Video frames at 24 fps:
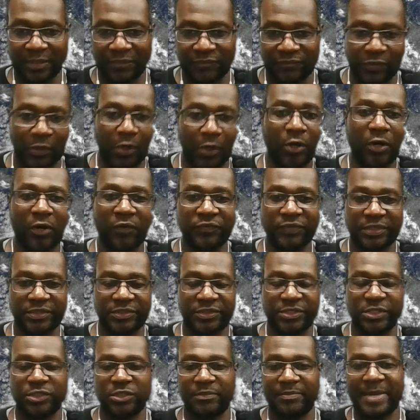involved
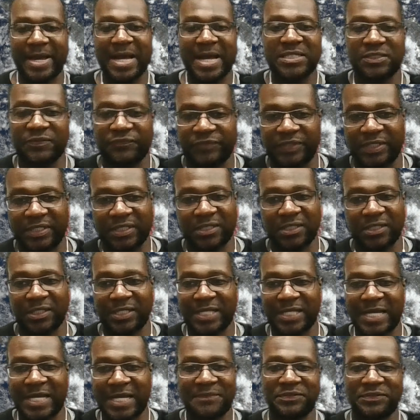in such a massive thing
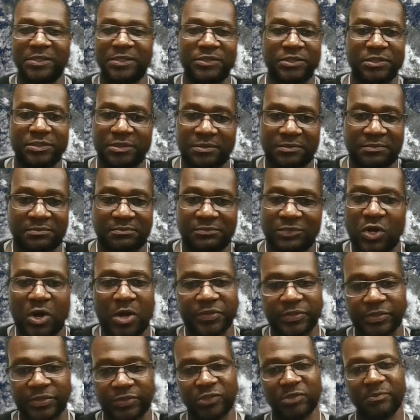collapsing just
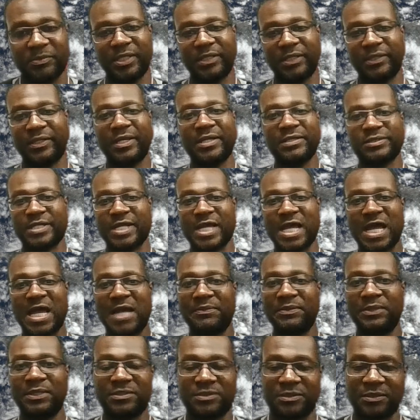causes so many things to
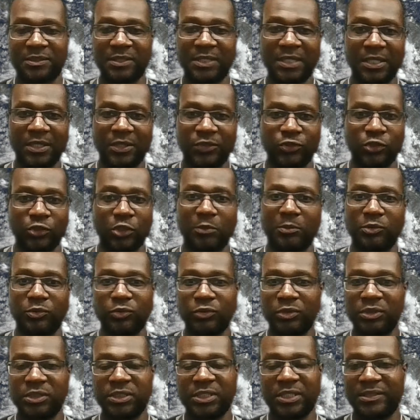happen. Is
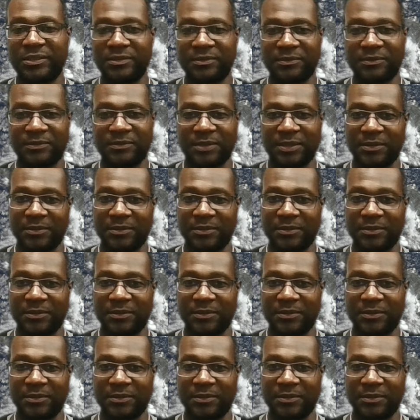thermonuclear,